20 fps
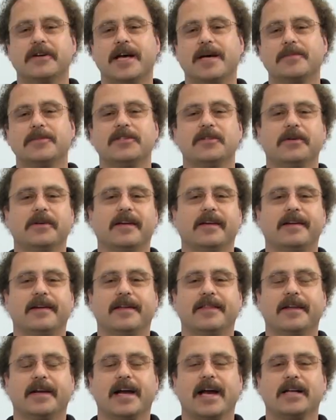knob is located
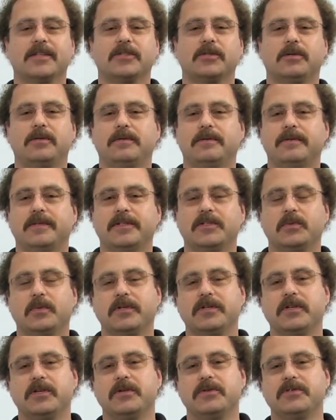on the console and it's
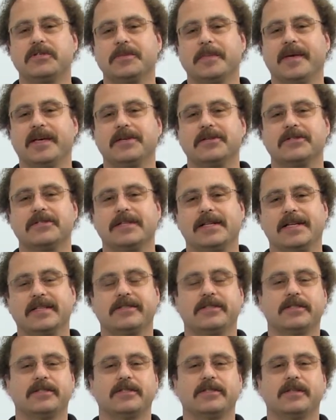what you use to make your
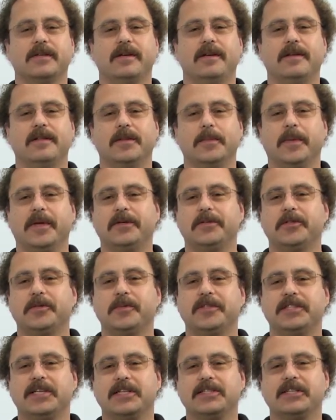selections. The main reason to
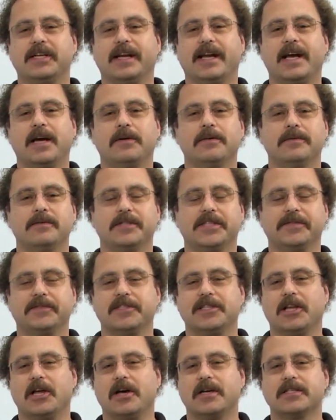be changing it out is if
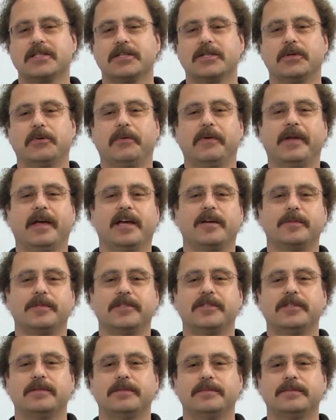it's lost or
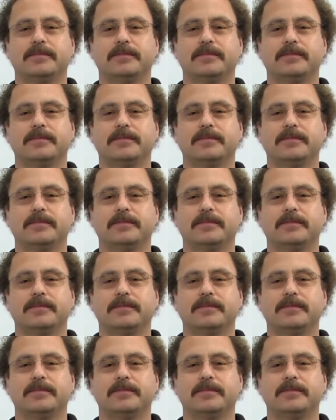damaged.